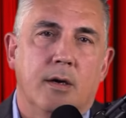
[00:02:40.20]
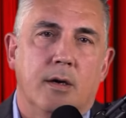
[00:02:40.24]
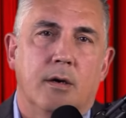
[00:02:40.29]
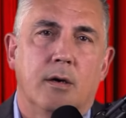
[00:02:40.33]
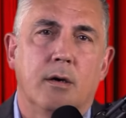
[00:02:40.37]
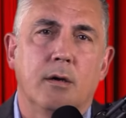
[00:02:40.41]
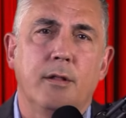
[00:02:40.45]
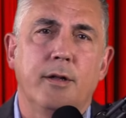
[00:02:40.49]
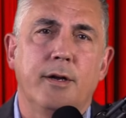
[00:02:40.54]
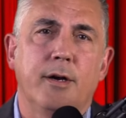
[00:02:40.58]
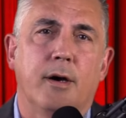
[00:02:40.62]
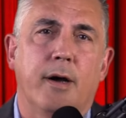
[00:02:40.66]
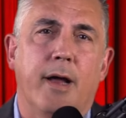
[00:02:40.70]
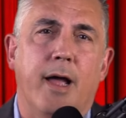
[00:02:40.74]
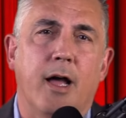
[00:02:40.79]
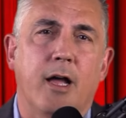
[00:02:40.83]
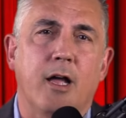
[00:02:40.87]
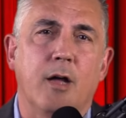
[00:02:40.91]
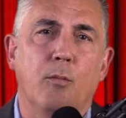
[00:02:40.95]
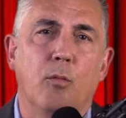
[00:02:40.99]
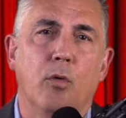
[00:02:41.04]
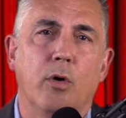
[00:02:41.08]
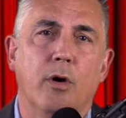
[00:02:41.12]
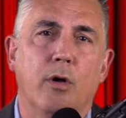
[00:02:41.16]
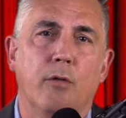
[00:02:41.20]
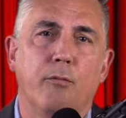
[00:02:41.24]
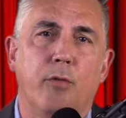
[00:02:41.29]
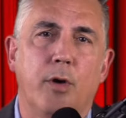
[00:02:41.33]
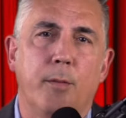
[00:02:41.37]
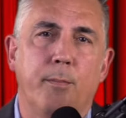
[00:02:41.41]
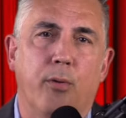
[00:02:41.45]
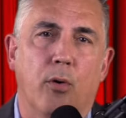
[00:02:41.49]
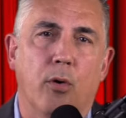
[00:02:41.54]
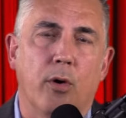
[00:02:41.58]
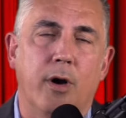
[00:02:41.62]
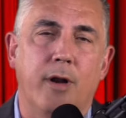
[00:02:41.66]
Earlier, HECM World
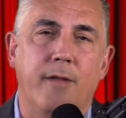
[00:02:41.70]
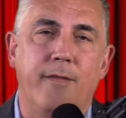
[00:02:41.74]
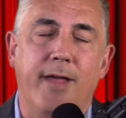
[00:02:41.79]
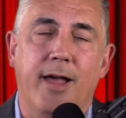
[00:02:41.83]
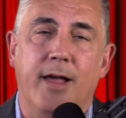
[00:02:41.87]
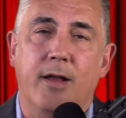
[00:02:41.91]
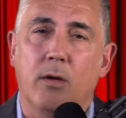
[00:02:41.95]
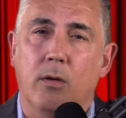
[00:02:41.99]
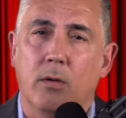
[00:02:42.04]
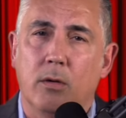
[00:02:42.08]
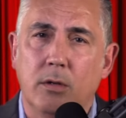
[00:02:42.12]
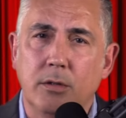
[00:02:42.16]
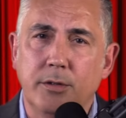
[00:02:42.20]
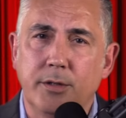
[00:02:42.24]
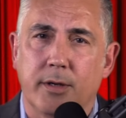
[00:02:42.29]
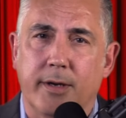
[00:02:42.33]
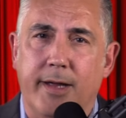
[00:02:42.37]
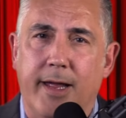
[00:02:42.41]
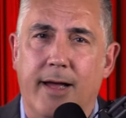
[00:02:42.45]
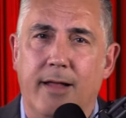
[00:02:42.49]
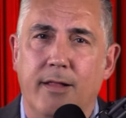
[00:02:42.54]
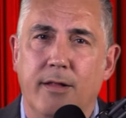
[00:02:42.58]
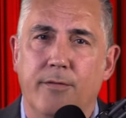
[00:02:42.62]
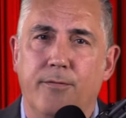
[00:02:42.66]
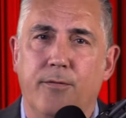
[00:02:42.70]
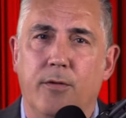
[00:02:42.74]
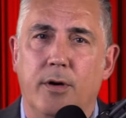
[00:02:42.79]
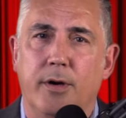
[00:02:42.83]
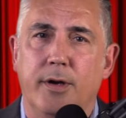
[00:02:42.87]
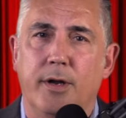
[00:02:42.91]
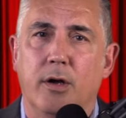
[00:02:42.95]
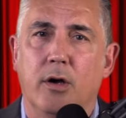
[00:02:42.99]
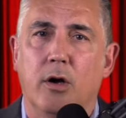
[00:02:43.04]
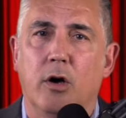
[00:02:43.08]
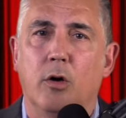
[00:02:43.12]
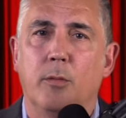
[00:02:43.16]
reported that older
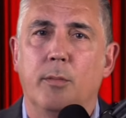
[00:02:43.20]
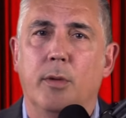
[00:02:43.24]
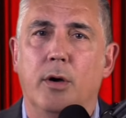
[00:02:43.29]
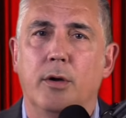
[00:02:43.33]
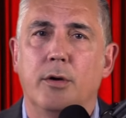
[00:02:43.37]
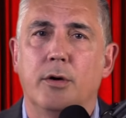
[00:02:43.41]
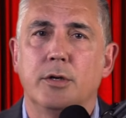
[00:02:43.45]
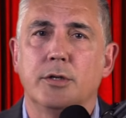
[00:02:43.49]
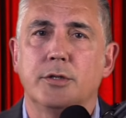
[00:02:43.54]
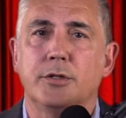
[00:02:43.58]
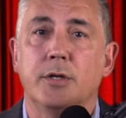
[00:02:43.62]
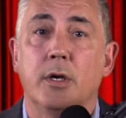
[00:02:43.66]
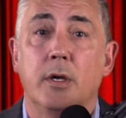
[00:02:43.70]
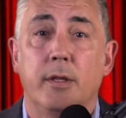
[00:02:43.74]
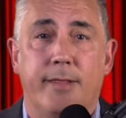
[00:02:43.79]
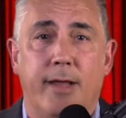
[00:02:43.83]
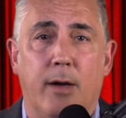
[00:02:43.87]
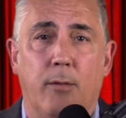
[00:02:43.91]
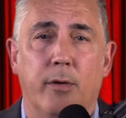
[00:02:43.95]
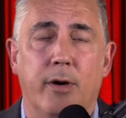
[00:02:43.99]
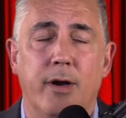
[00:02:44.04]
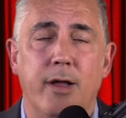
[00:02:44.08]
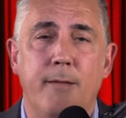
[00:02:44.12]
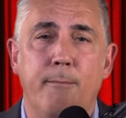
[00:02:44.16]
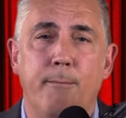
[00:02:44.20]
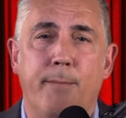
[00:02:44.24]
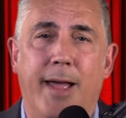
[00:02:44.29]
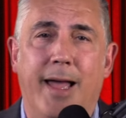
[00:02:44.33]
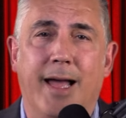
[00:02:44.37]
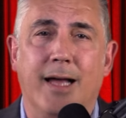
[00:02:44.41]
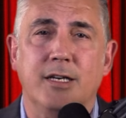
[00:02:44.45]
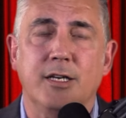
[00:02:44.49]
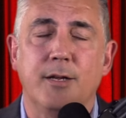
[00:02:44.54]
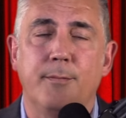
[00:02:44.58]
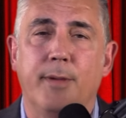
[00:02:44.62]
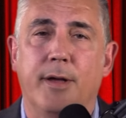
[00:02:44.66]
California homeowners that were
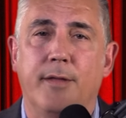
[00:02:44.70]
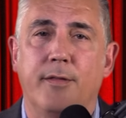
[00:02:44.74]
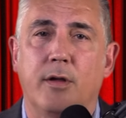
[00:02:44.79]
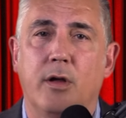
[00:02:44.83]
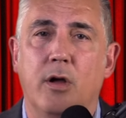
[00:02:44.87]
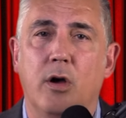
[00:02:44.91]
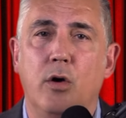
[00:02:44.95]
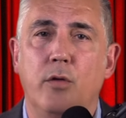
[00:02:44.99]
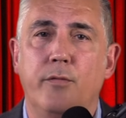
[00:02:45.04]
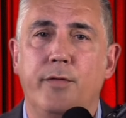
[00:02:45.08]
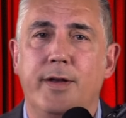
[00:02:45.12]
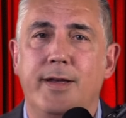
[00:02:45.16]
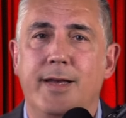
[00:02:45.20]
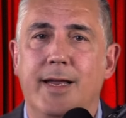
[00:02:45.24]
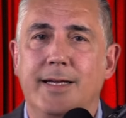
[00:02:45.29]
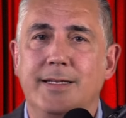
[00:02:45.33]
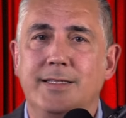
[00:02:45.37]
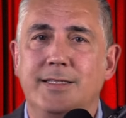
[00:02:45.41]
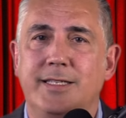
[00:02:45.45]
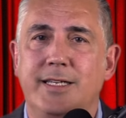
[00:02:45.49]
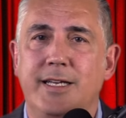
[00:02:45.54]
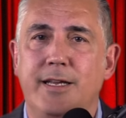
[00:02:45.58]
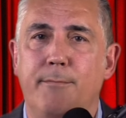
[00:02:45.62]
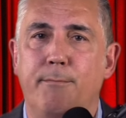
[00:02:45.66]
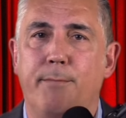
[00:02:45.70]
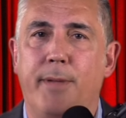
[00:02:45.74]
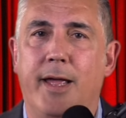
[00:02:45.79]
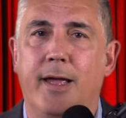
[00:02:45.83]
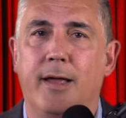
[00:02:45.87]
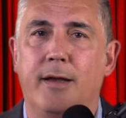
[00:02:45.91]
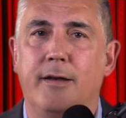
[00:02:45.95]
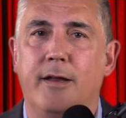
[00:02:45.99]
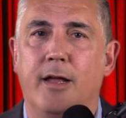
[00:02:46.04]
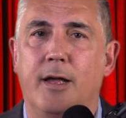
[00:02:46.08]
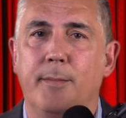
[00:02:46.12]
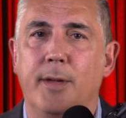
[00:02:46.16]
impacted by the COVID-19
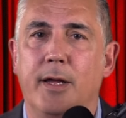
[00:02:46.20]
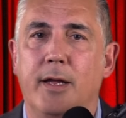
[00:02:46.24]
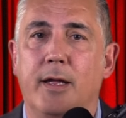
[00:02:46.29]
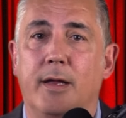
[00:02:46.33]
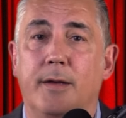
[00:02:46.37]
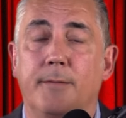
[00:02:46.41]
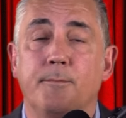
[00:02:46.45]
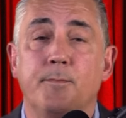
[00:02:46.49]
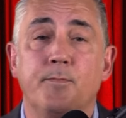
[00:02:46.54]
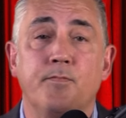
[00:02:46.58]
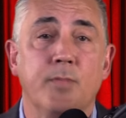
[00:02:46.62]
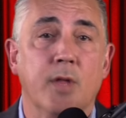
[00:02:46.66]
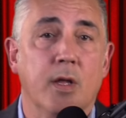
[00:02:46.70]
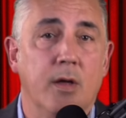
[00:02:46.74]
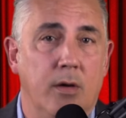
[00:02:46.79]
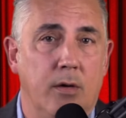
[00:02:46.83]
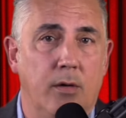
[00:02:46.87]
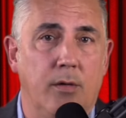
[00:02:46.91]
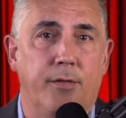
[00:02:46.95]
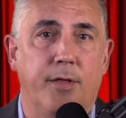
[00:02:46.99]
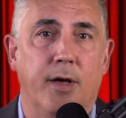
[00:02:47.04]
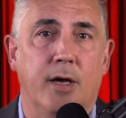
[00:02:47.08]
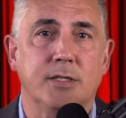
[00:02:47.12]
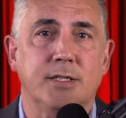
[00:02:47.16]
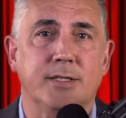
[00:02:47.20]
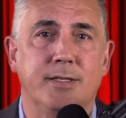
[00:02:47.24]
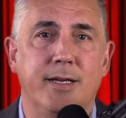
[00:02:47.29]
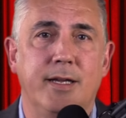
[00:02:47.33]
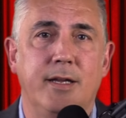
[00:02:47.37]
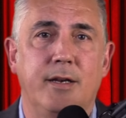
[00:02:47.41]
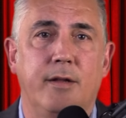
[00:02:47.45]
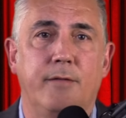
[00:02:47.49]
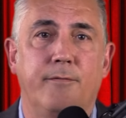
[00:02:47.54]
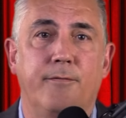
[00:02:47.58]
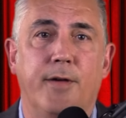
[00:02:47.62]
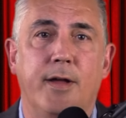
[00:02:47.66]
pandemic and who thus
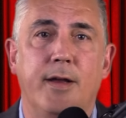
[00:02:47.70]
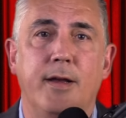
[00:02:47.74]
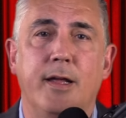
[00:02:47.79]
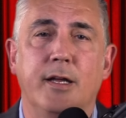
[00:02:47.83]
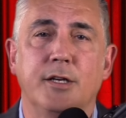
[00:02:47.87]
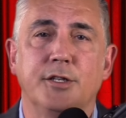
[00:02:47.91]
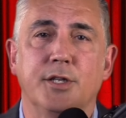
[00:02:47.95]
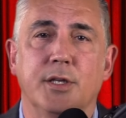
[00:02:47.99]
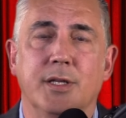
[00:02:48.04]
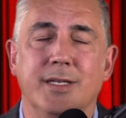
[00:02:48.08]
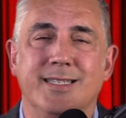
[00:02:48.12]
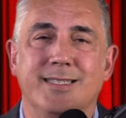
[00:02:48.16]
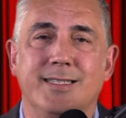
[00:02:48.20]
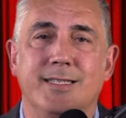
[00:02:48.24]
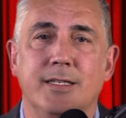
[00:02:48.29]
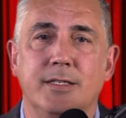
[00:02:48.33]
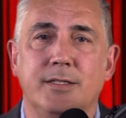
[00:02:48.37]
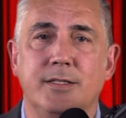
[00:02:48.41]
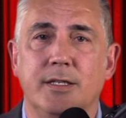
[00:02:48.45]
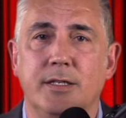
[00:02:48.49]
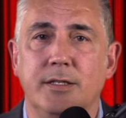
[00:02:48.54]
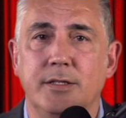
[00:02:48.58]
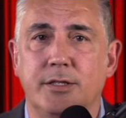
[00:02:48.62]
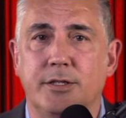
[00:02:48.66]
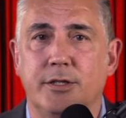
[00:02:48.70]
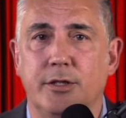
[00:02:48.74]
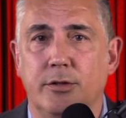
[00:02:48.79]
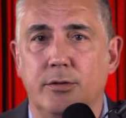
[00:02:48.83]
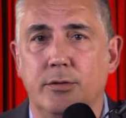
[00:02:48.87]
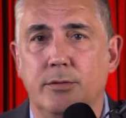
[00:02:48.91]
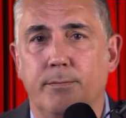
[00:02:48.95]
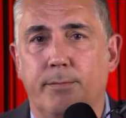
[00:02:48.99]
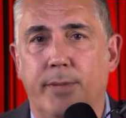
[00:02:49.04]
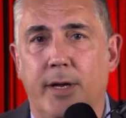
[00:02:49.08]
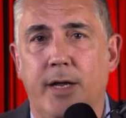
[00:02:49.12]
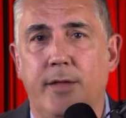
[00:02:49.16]
needed financial assistance
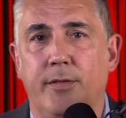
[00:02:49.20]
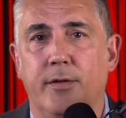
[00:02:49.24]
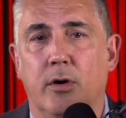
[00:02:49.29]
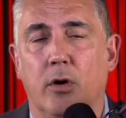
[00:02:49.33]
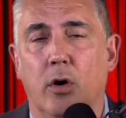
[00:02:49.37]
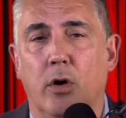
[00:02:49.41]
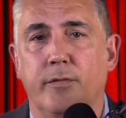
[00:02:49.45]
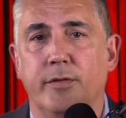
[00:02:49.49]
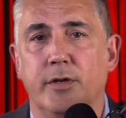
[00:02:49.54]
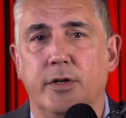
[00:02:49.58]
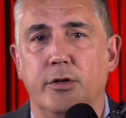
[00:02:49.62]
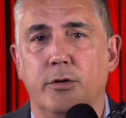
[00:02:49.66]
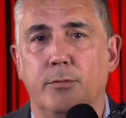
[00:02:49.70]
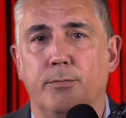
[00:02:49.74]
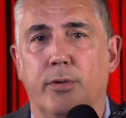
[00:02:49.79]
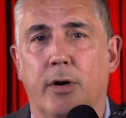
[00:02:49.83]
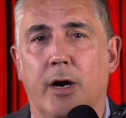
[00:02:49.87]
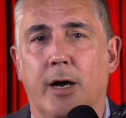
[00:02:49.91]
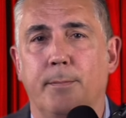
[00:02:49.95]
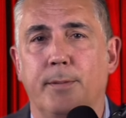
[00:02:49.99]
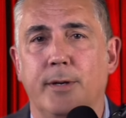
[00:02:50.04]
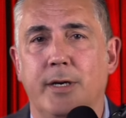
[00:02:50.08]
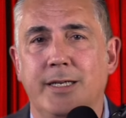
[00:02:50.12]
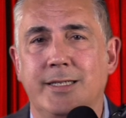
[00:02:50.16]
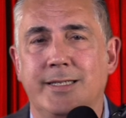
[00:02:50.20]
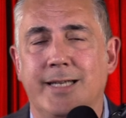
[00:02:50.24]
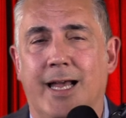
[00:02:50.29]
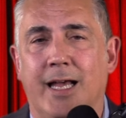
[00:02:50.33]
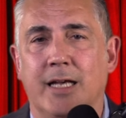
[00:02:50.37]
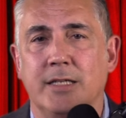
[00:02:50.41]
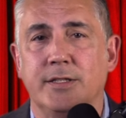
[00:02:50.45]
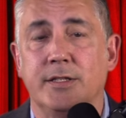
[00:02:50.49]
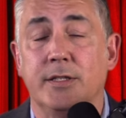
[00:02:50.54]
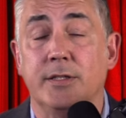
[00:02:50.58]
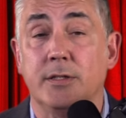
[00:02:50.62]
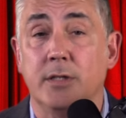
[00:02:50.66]
to pay their overdue property
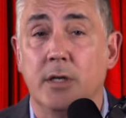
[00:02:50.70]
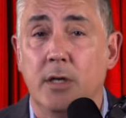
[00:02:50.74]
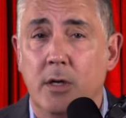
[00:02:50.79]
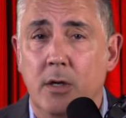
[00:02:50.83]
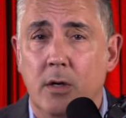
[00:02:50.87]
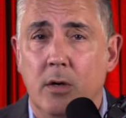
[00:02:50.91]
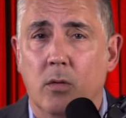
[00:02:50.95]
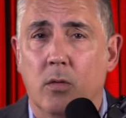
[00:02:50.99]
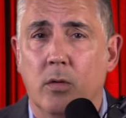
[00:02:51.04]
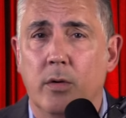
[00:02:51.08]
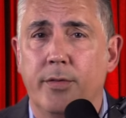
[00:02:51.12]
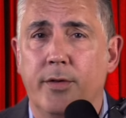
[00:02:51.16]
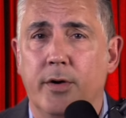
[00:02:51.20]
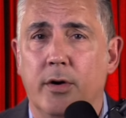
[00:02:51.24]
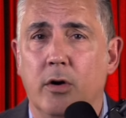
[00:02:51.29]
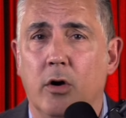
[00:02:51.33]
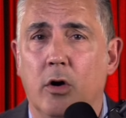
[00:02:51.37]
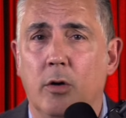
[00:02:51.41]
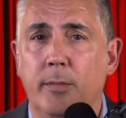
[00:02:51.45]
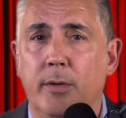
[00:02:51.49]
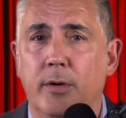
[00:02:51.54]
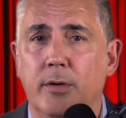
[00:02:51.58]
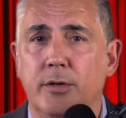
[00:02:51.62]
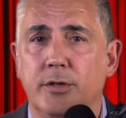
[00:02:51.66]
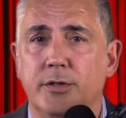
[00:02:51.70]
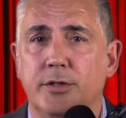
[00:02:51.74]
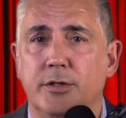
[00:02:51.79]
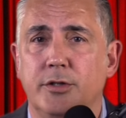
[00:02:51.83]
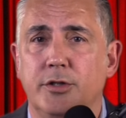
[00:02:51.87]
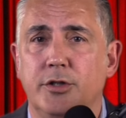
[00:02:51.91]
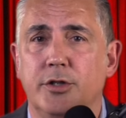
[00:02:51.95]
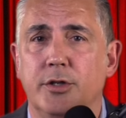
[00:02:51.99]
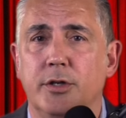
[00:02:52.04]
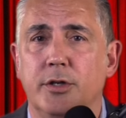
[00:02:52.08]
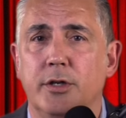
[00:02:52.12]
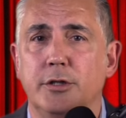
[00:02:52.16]
taxes or their homeowners
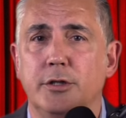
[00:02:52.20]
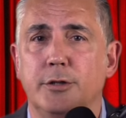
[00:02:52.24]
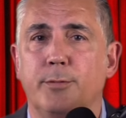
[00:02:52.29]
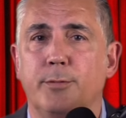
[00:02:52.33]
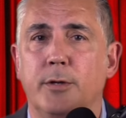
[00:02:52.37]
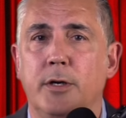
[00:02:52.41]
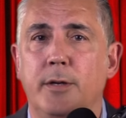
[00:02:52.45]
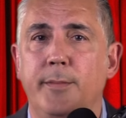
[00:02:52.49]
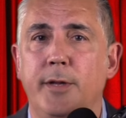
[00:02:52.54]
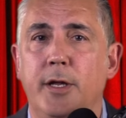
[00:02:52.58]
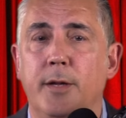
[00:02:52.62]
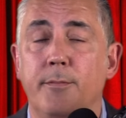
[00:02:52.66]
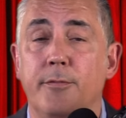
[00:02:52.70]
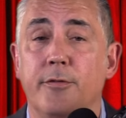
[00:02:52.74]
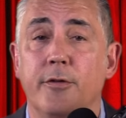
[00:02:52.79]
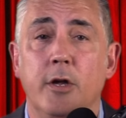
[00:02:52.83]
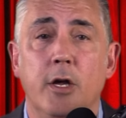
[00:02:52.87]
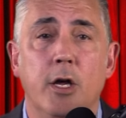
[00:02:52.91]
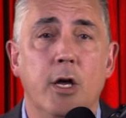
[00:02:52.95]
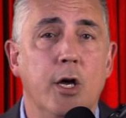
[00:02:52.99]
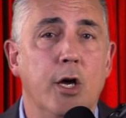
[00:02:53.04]
insurance premiums